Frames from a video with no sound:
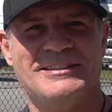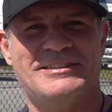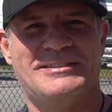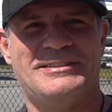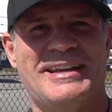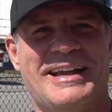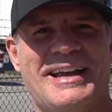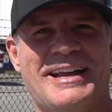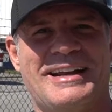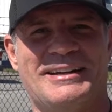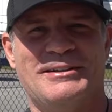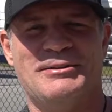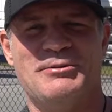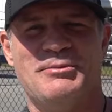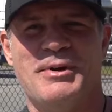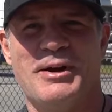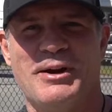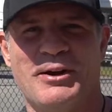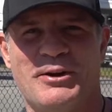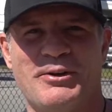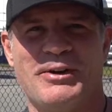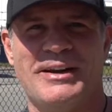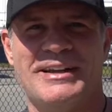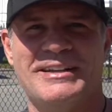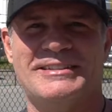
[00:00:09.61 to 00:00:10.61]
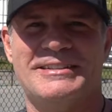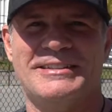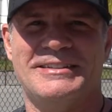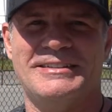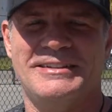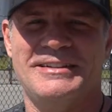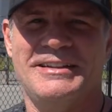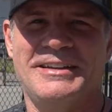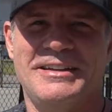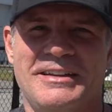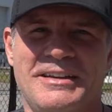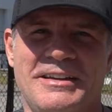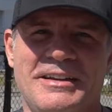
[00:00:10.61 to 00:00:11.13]
Dan at Numeric Racing.
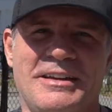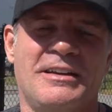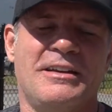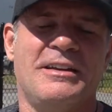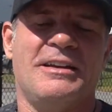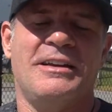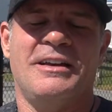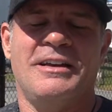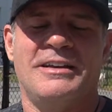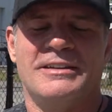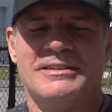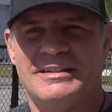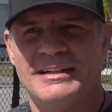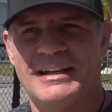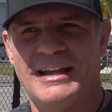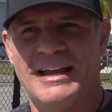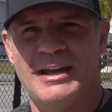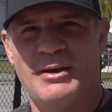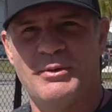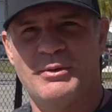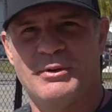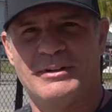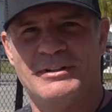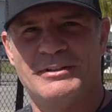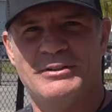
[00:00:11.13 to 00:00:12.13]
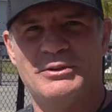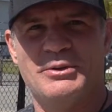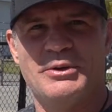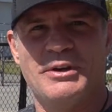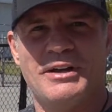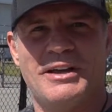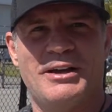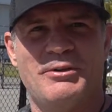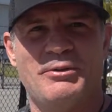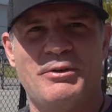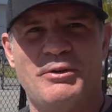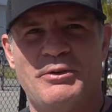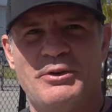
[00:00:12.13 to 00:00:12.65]
Today we're going to do
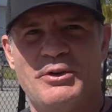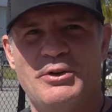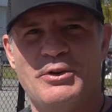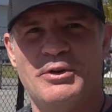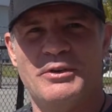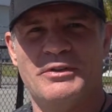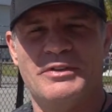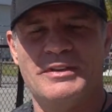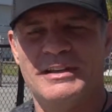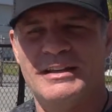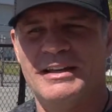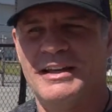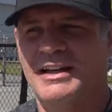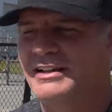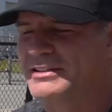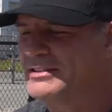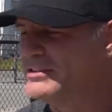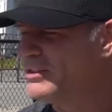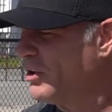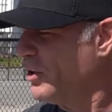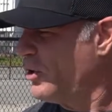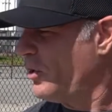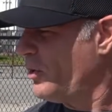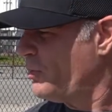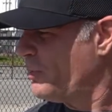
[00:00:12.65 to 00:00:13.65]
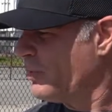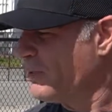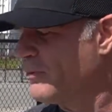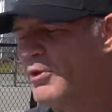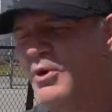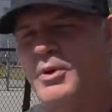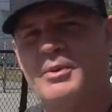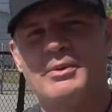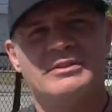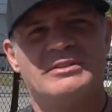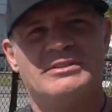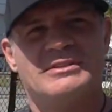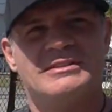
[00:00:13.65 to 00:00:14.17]
a review of the Soul
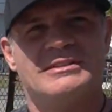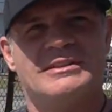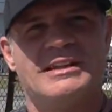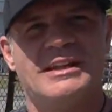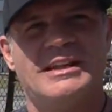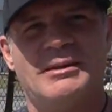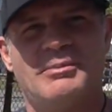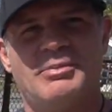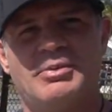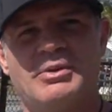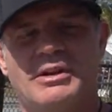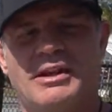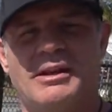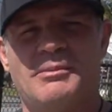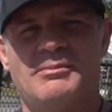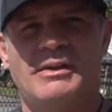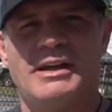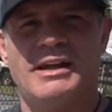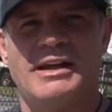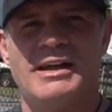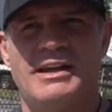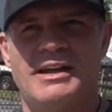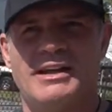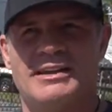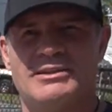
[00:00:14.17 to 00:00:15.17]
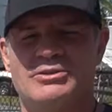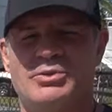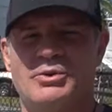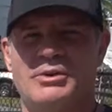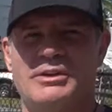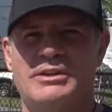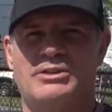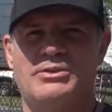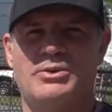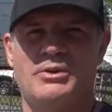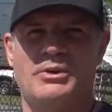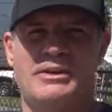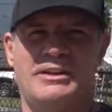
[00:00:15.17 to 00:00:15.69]
Performance that I put on my
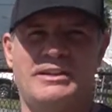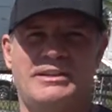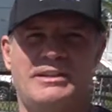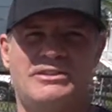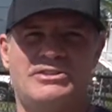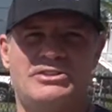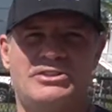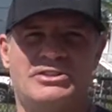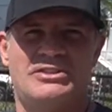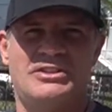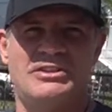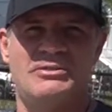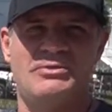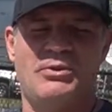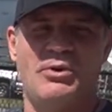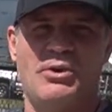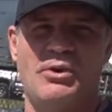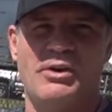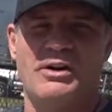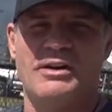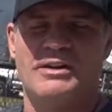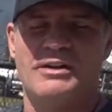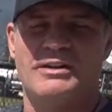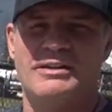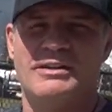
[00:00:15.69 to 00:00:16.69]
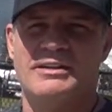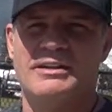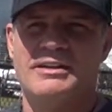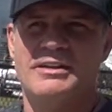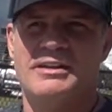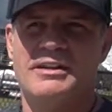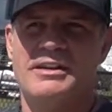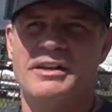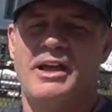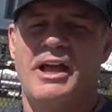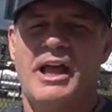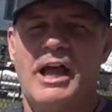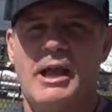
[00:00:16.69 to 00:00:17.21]
2020 GT4.
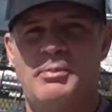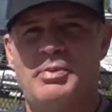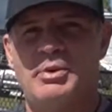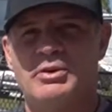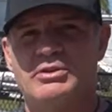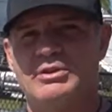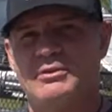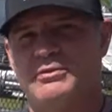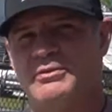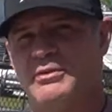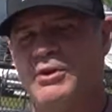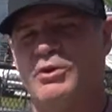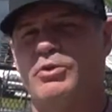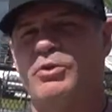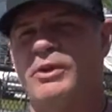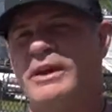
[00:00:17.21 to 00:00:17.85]
I put the full